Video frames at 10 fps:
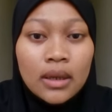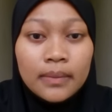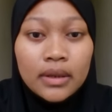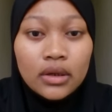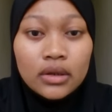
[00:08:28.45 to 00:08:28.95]

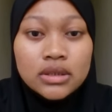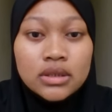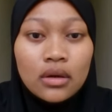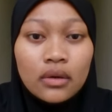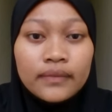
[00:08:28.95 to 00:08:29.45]
Because
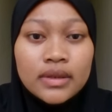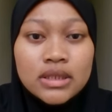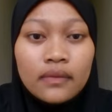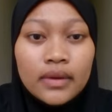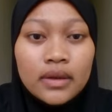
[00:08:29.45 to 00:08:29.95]
of
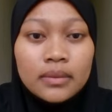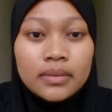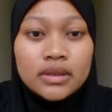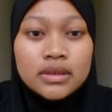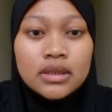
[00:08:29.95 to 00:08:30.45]
these
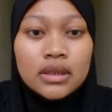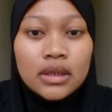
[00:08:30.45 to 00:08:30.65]
variables,